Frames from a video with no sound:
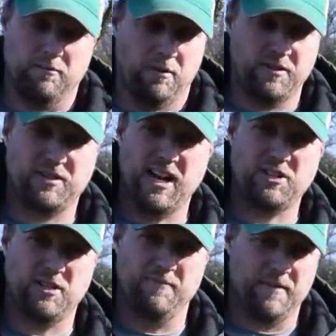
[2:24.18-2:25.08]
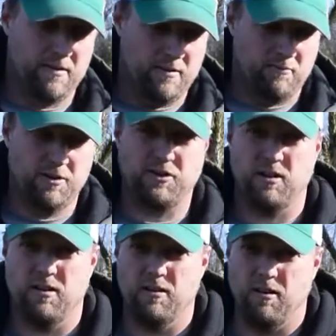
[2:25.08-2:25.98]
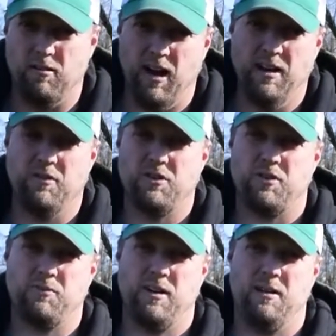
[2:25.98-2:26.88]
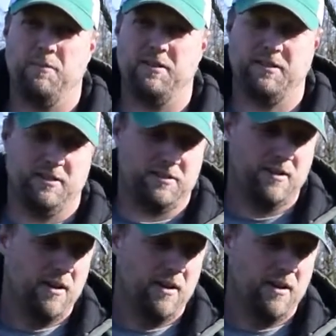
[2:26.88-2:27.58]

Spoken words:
recession, which a lot of nurseries went out of business,